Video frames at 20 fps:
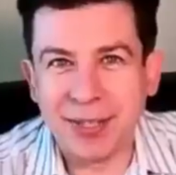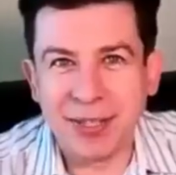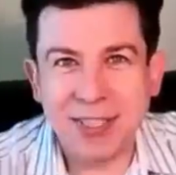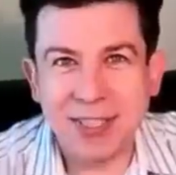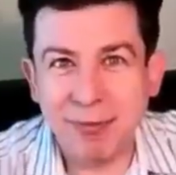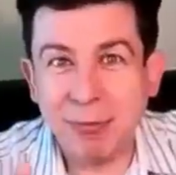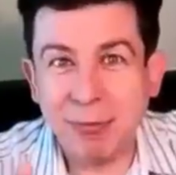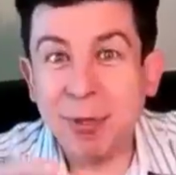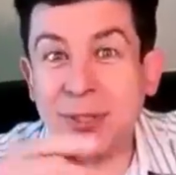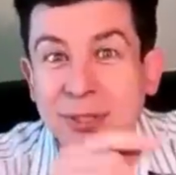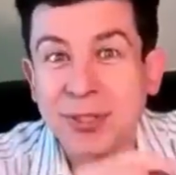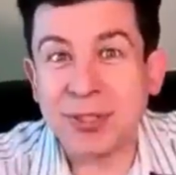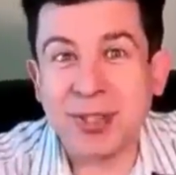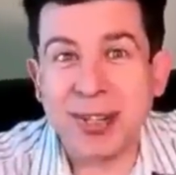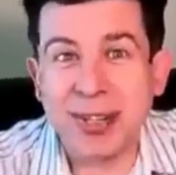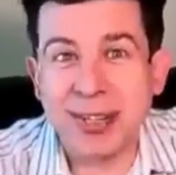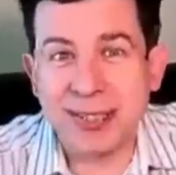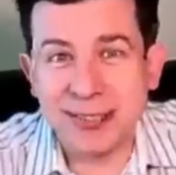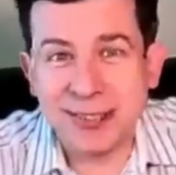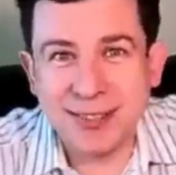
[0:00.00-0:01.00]
everybody to
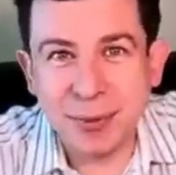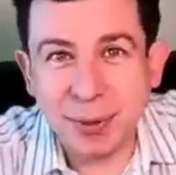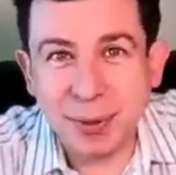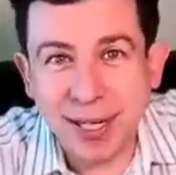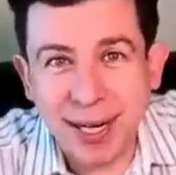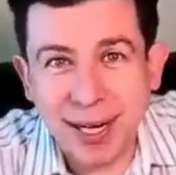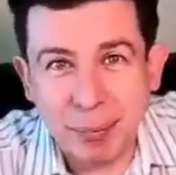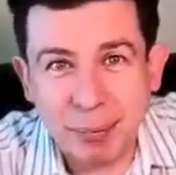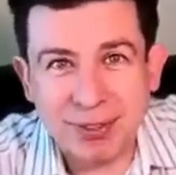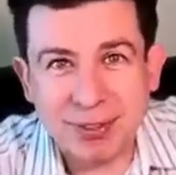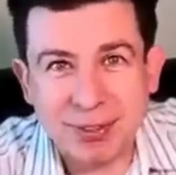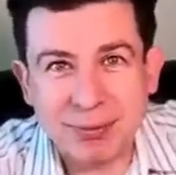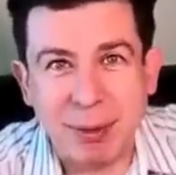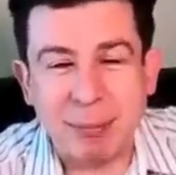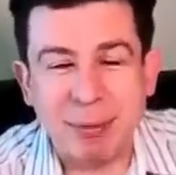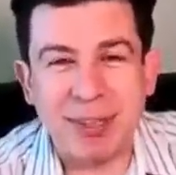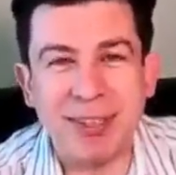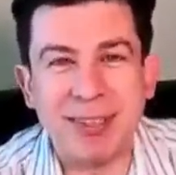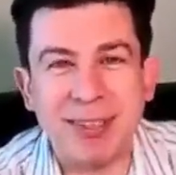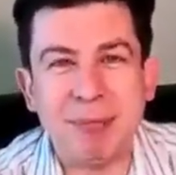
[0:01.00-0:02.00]
try and see what happens. I'm gonna have
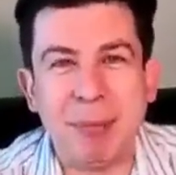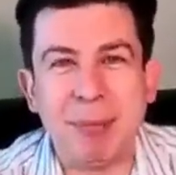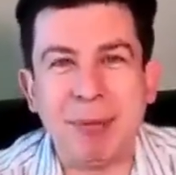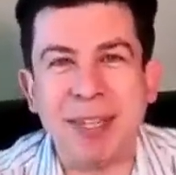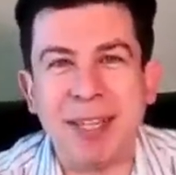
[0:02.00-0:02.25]
to try it now.